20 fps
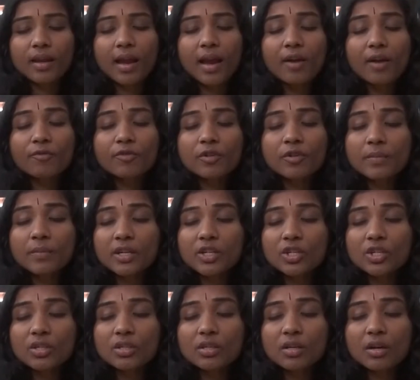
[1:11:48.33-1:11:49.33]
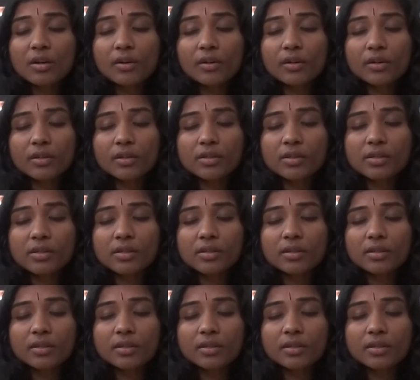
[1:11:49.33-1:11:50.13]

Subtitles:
Affirmations are good,